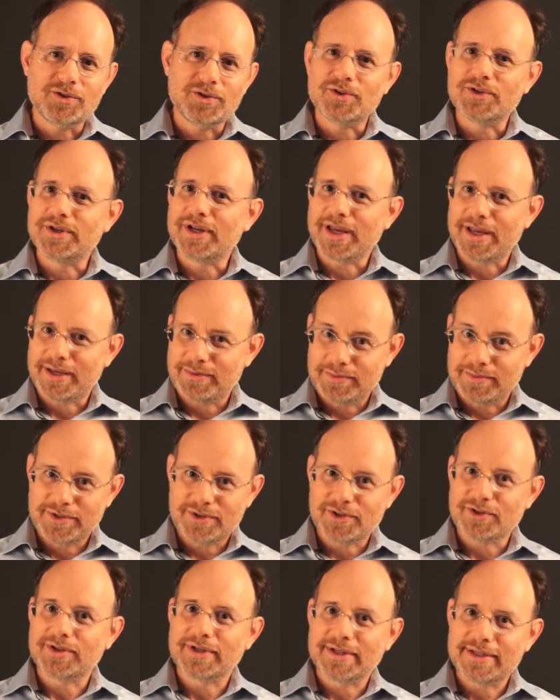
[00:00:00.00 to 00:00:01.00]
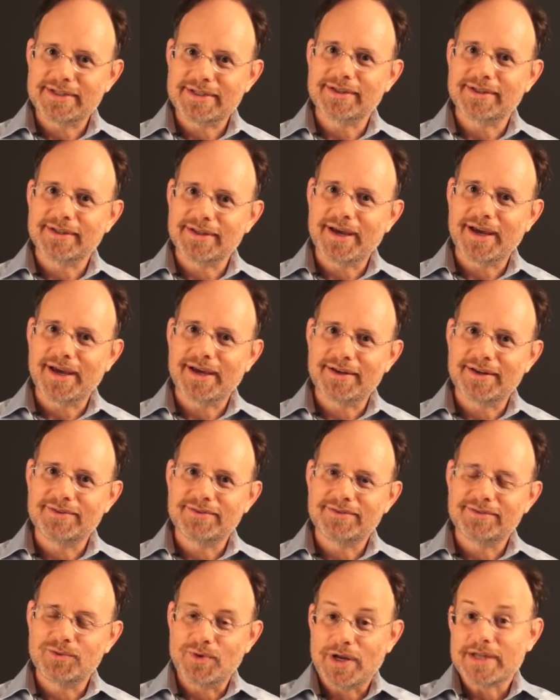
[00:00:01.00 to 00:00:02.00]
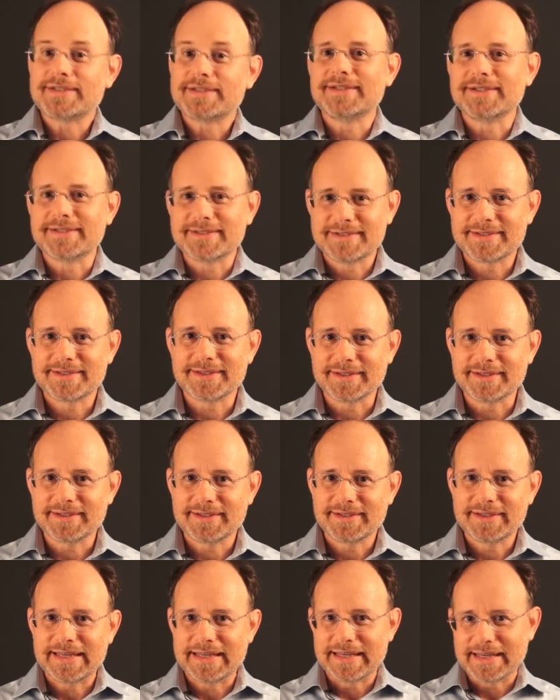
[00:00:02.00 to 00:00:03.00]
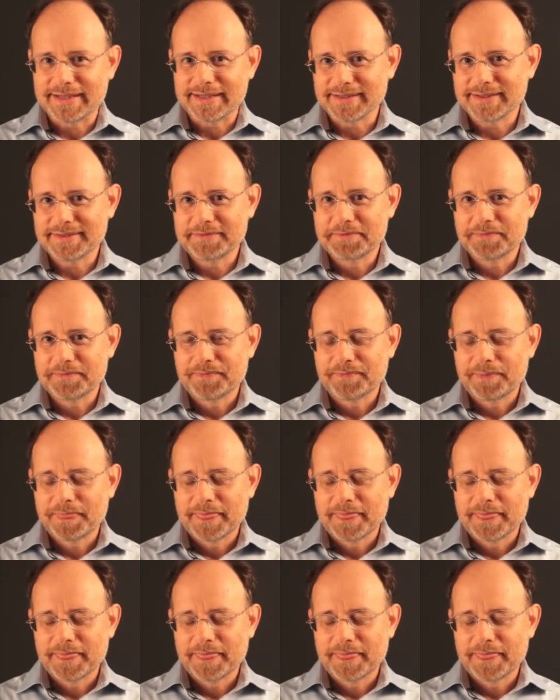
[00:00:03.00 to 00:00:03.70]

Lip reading: Tudor name certainly still had resonance in England.